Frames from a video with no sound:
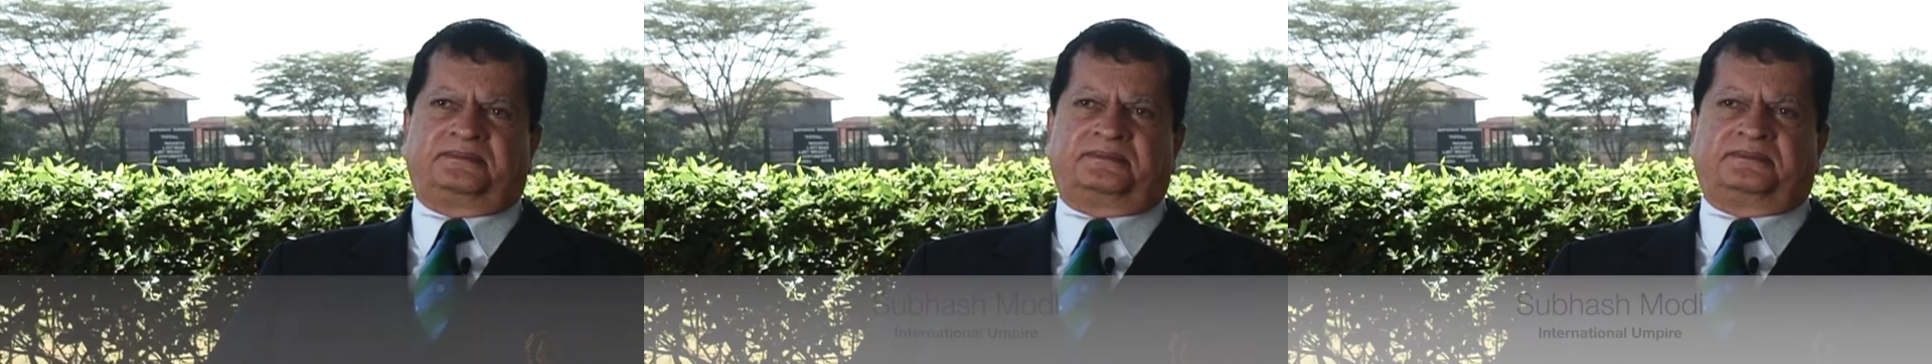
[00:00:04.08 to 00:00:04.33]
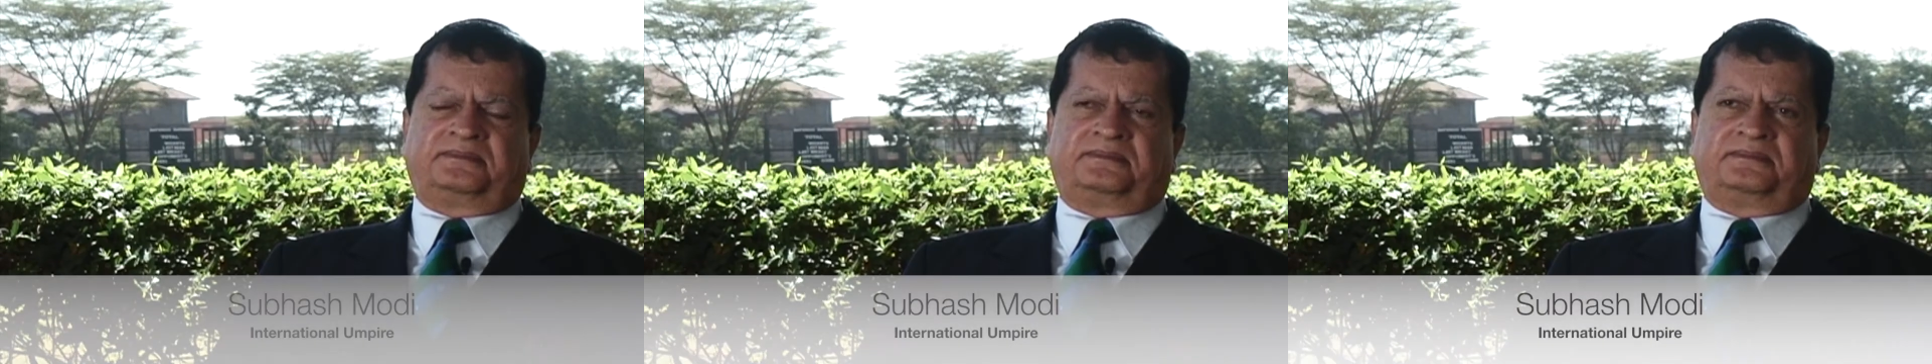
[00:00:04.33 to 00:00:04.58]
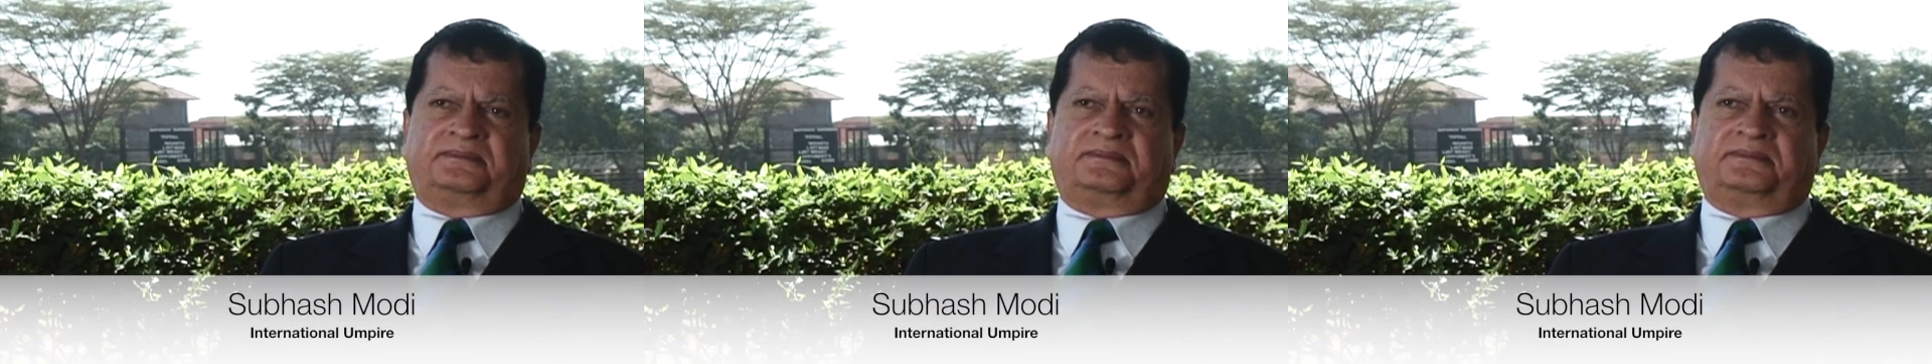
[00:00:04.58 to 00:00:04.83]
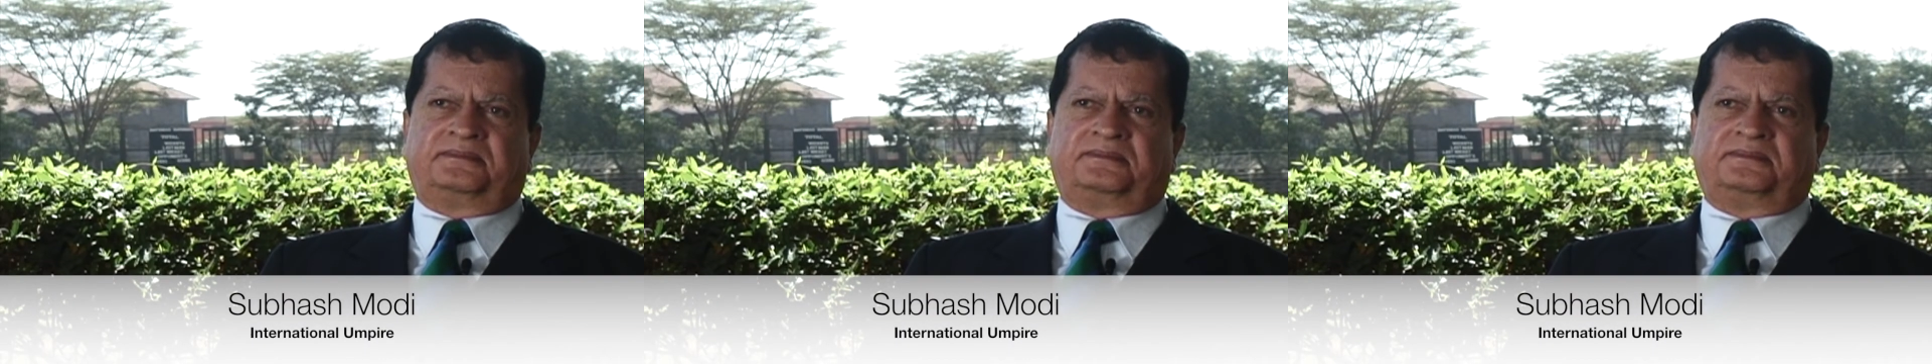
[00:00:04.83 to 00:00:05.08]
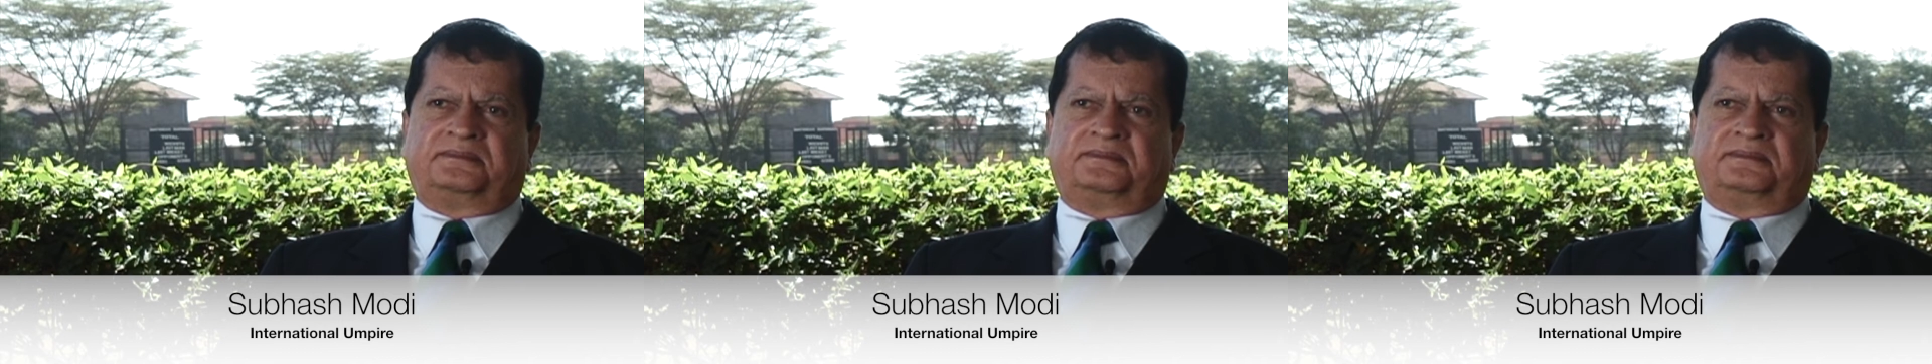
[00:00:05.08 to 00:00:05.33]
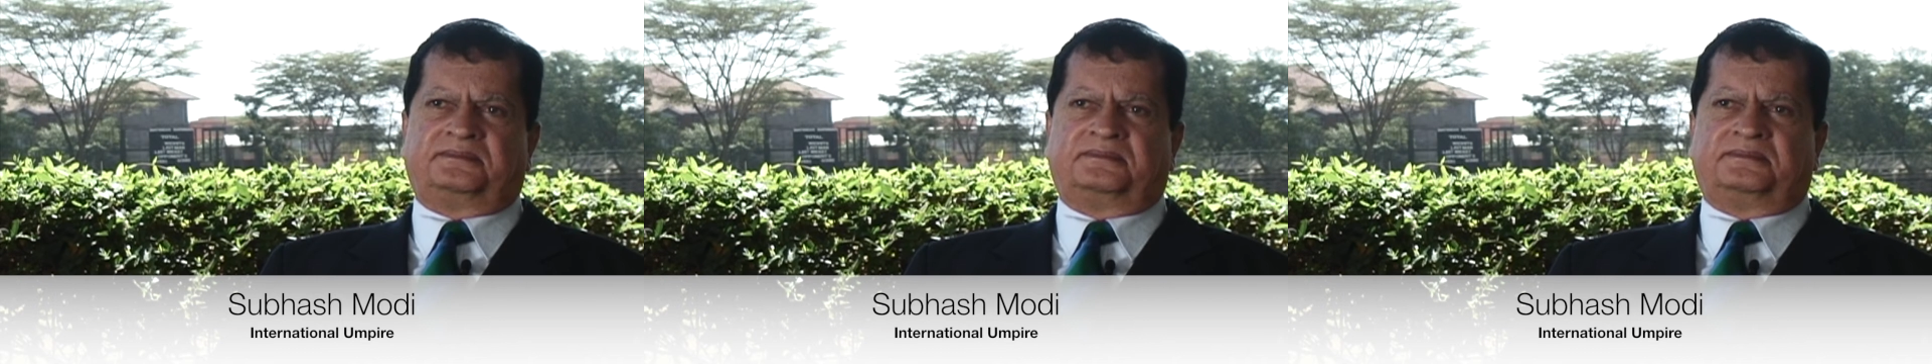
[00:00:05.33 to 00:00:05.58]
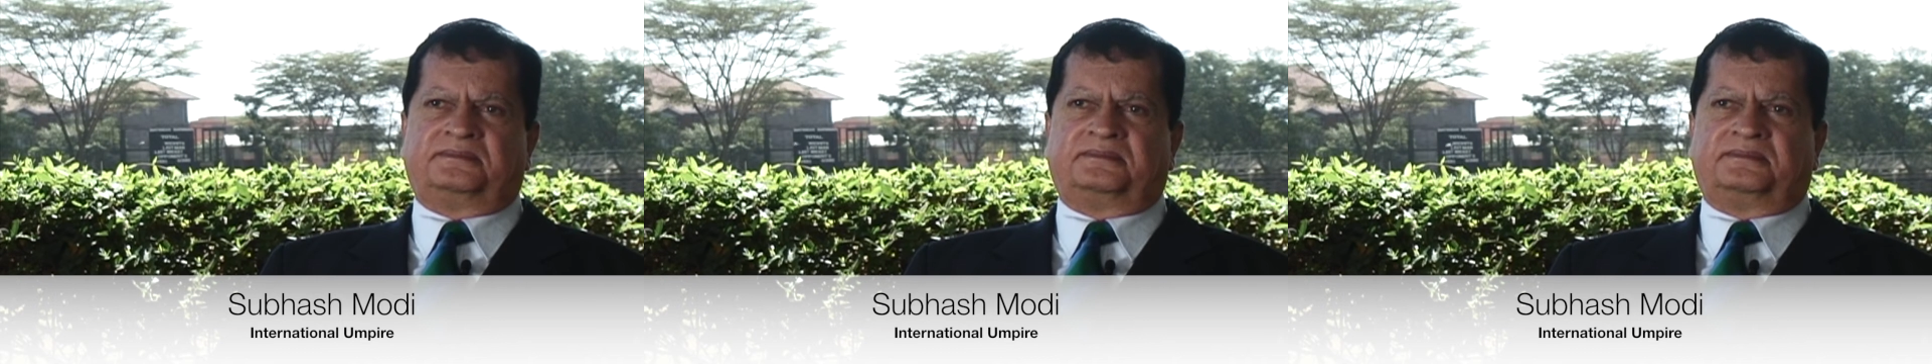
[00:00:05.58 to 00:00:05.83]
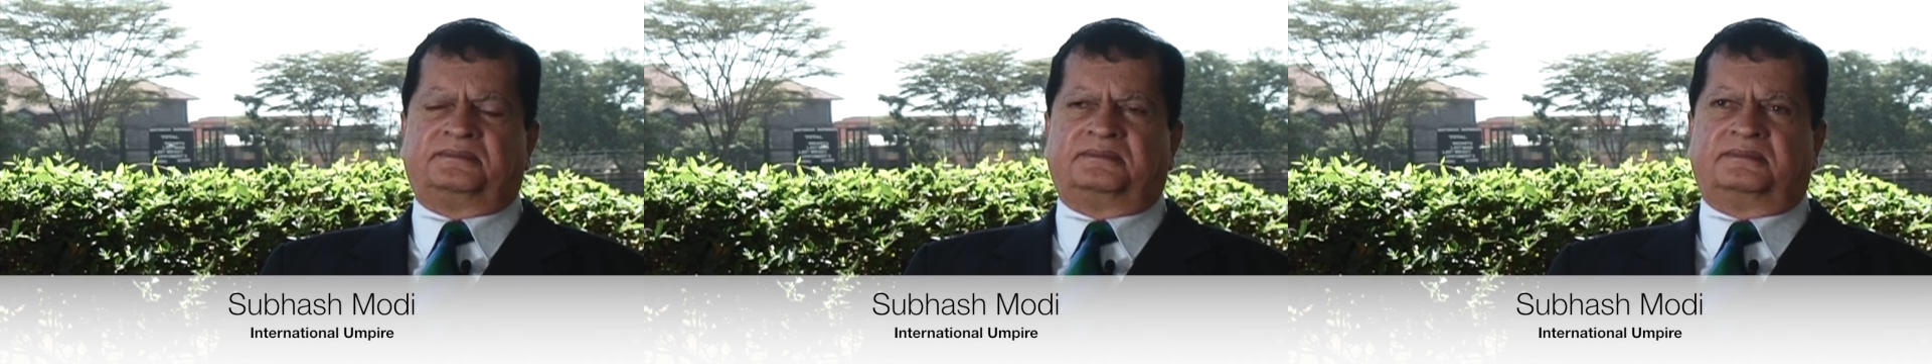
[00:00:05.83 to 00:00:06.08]
Oh, Asif Karim,
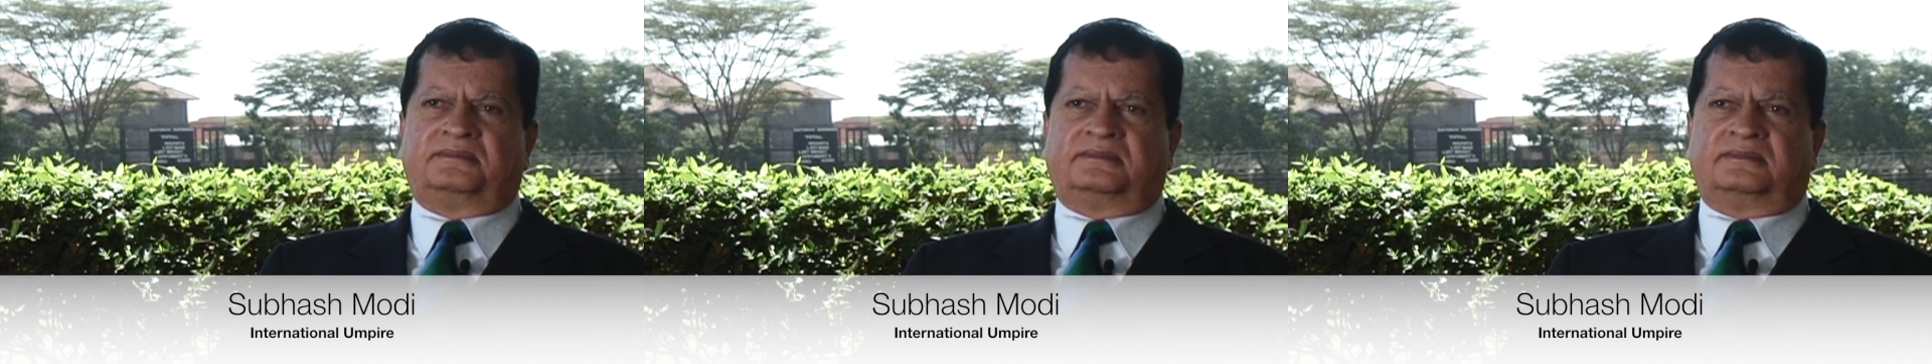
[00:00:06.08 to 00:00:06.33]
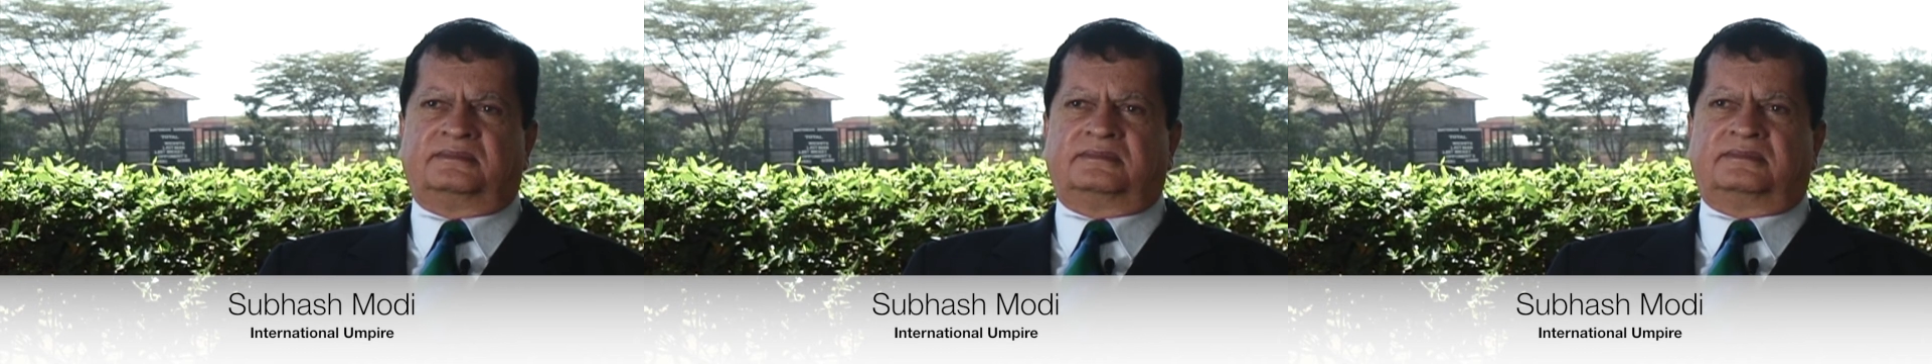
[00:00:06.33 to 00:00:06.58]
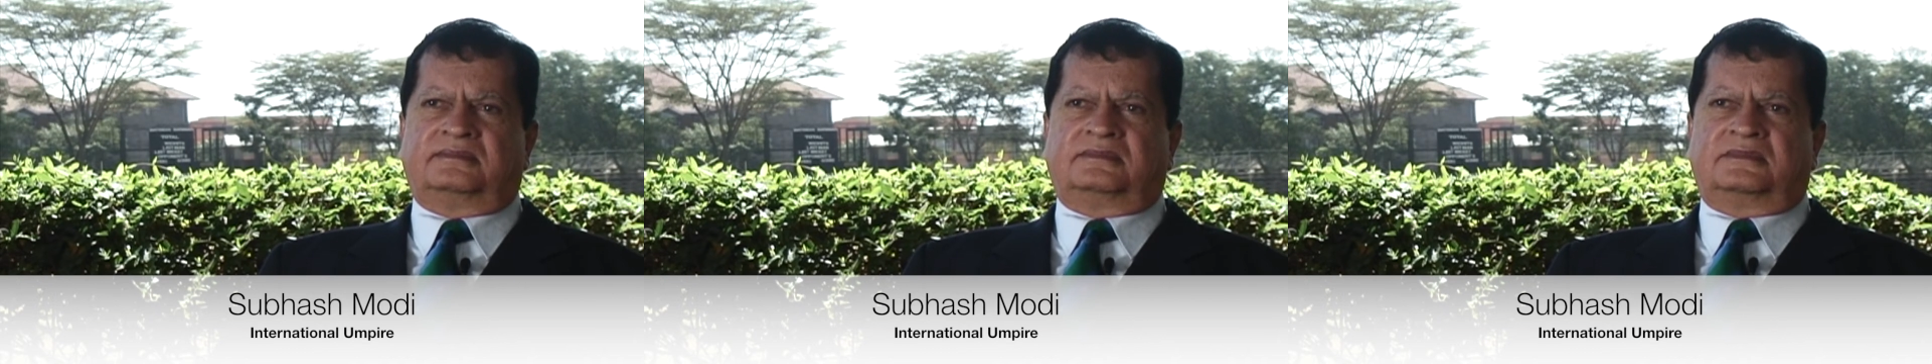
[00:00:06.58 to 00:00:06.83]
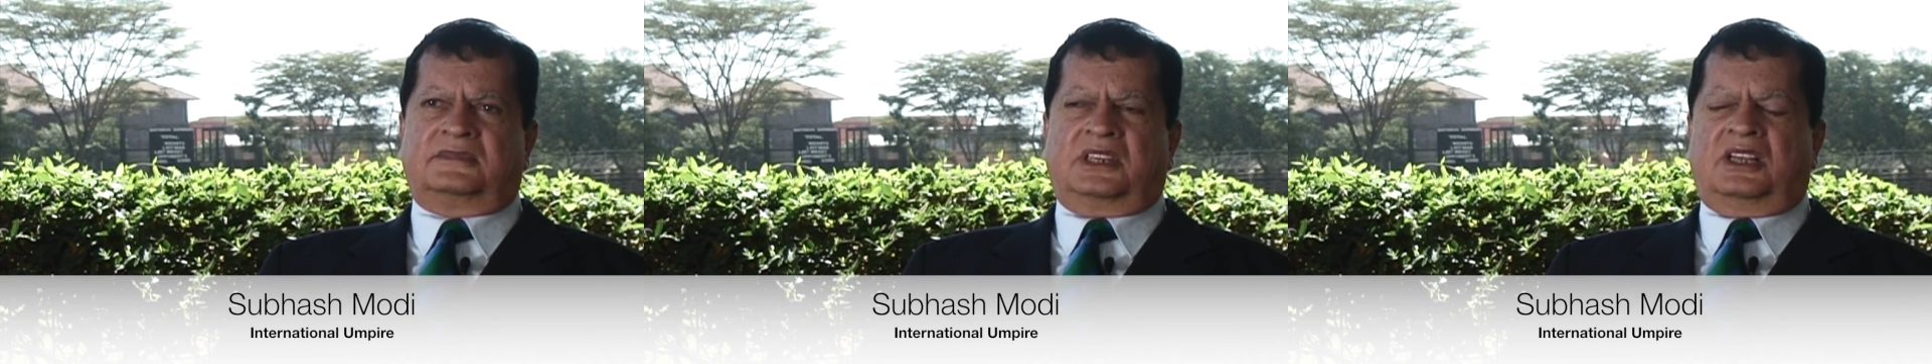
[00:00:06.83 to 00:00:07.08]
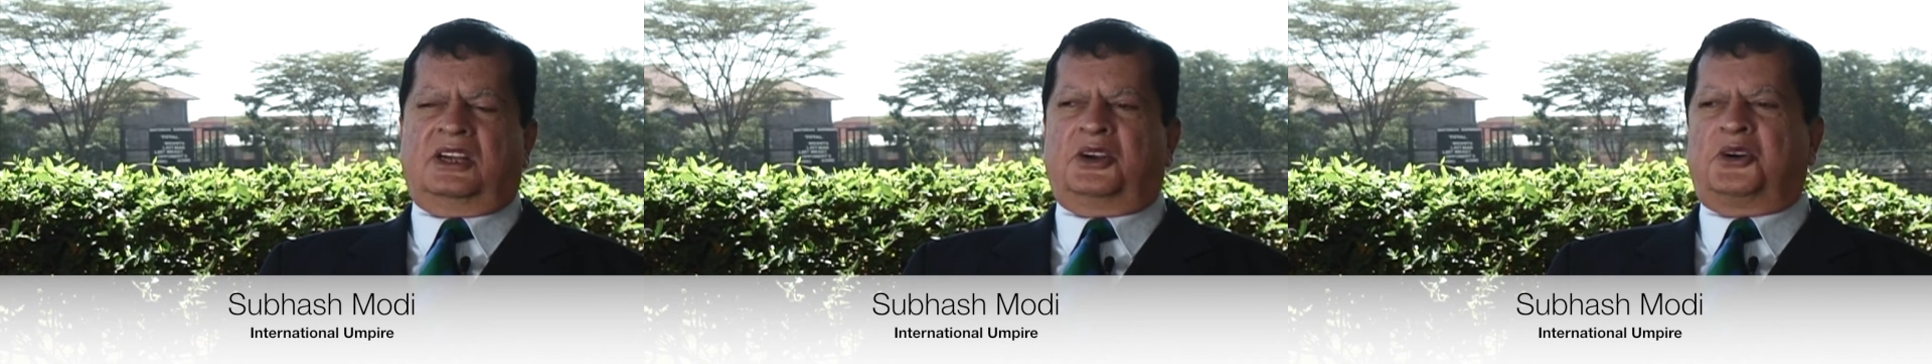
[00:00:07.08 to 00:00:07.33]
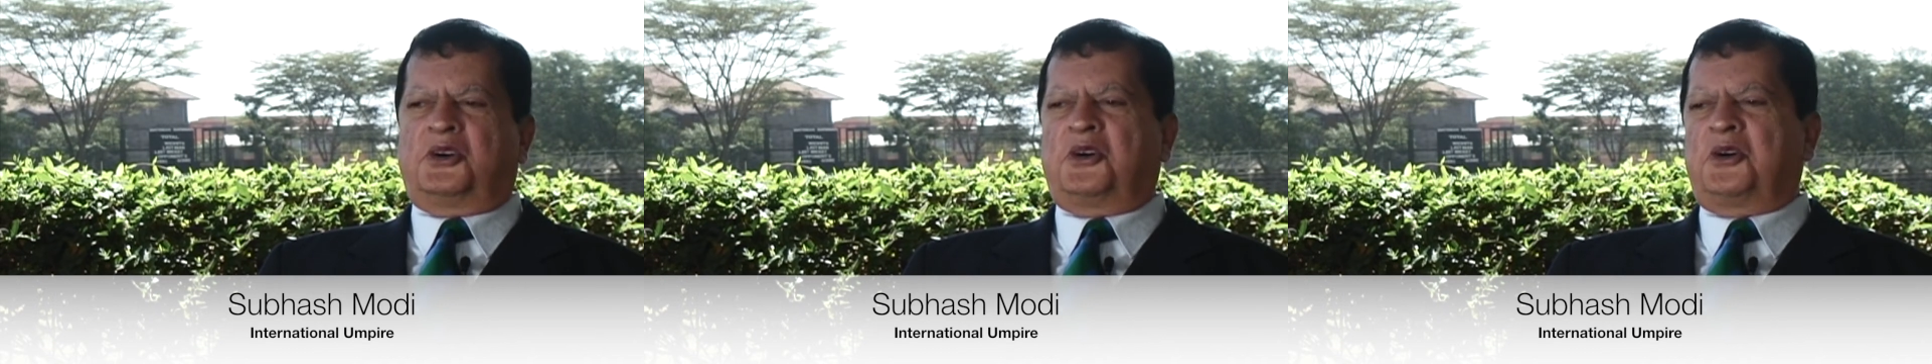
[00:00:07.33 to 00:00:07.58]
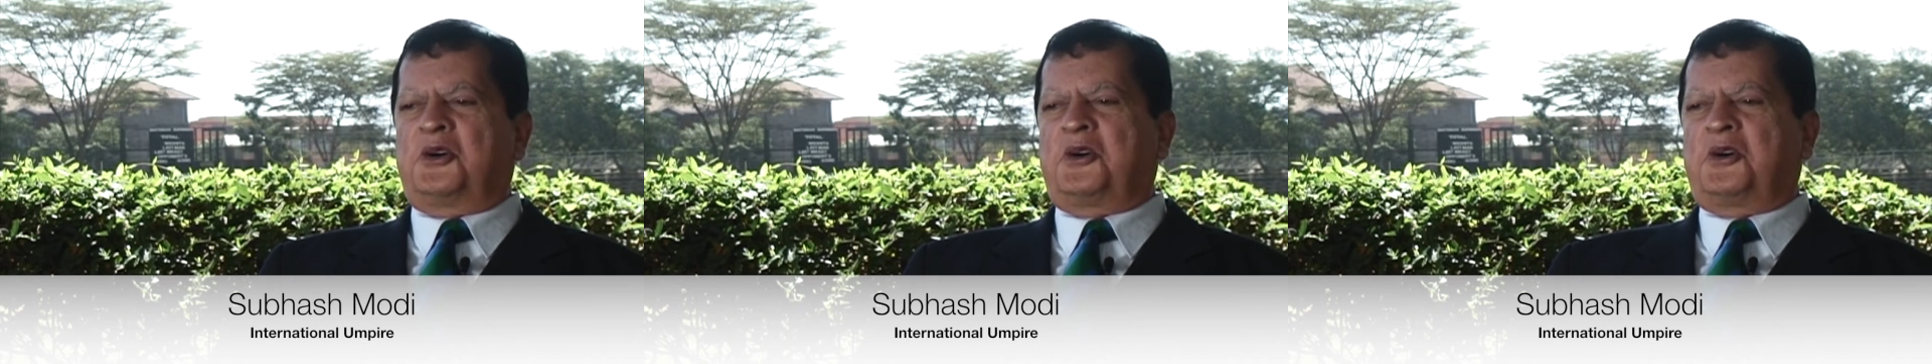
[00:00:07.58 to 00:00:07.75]
I want to give you